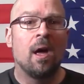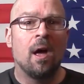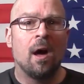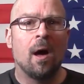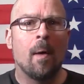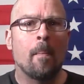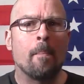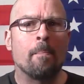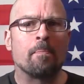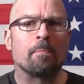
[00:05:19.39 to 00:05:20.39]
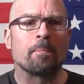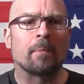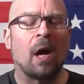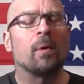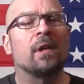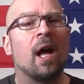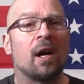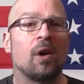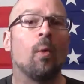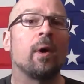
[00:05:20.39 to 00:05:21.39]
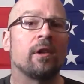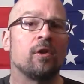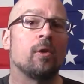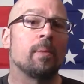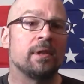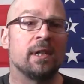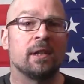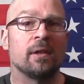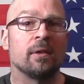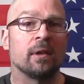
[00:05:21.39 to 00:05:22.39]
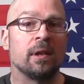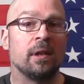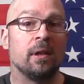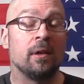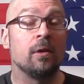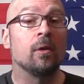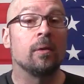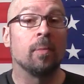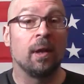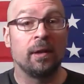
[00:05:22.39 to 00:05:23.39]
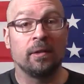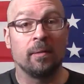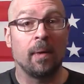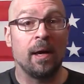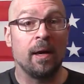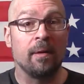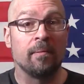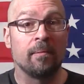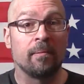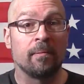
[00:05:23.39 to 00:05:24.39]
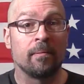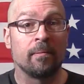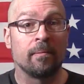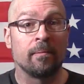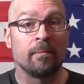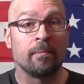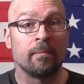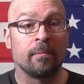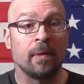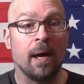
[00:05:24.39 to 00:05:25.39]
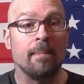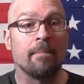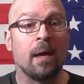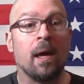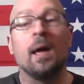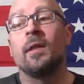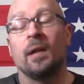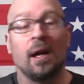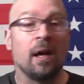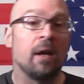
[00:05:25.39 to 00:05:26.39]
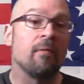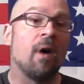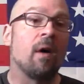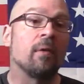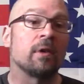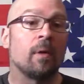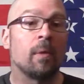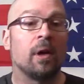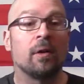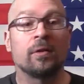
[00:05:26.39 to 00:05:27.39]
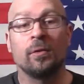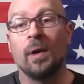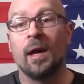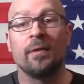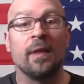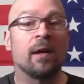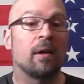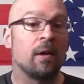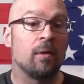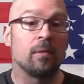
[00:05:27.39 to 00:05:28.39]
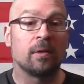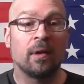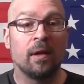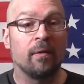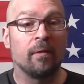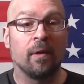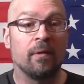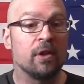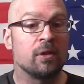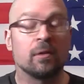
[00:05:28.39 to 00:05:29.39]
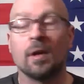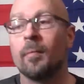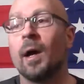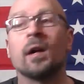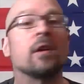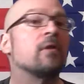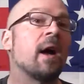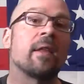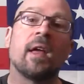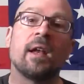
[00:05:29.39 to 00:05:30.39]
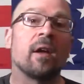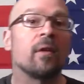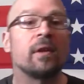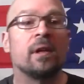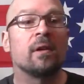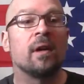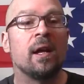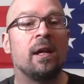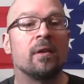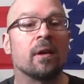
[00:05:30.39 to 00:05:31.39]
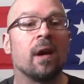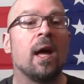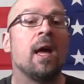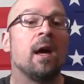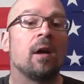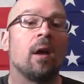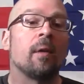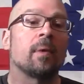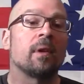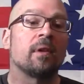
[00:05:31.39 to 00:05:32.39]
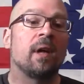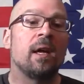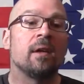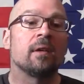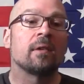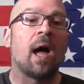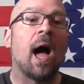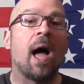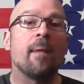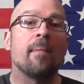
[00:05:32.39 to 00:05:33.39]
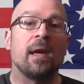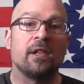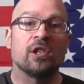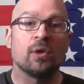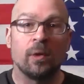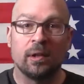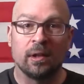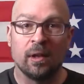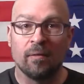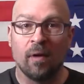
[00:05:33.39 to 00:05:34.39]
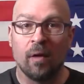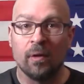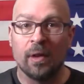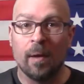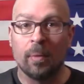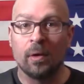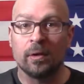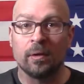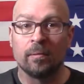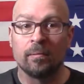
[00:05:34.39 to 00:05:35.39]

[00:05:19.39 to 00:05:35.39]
I was not going through a particularly good place in my head. Okay, and I got involved with someone else who had their own set of issues, and I'm not going to drag that out on the internet either. And all I'm going to say is I made the choice to get involved with that person.